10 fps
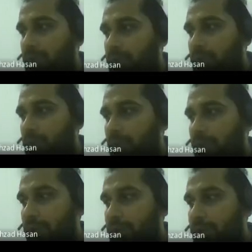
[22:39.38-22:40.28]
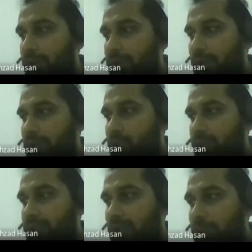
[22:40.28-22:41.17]
going to get
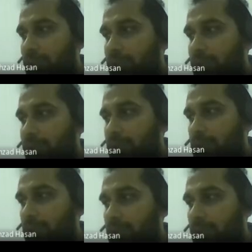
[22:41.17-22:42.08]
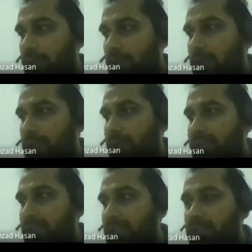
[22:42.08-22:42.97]
those elements. Now, let's
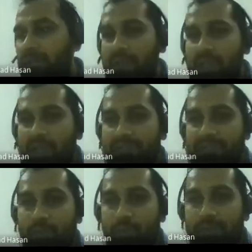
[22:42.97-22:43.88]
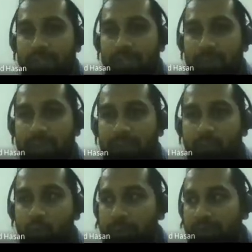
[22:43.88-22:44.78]
say we have stored them
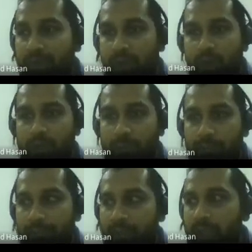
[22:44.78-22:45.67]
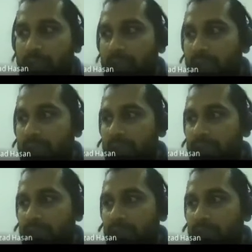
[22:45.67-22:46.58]
in row major order. That
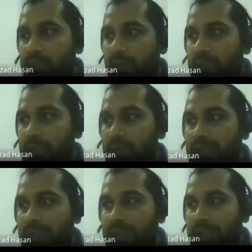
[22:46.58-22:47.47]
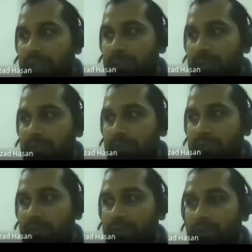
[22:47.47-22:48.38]
is, all those
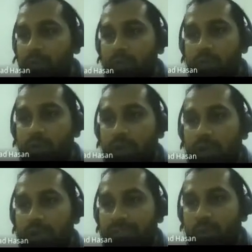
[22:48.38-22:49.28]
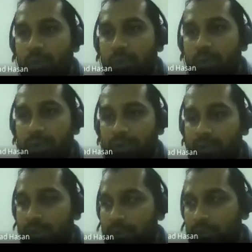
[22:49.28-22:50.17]
elements of the row are stored
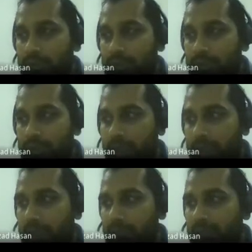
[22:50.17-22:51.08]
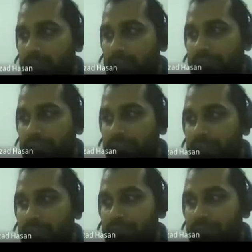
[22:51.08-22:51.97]
together. And when the
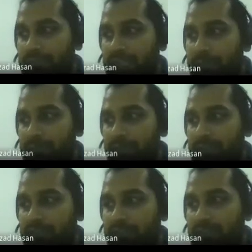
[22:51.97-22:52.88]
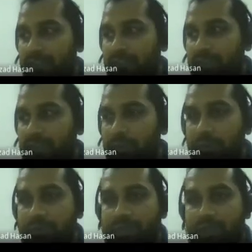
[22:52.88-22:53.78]
fifth element finishes, then we are
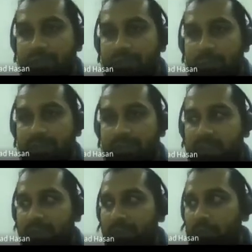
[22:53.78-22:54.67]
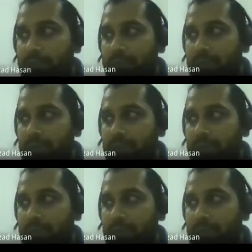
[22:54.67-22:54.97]
going to start from the second row,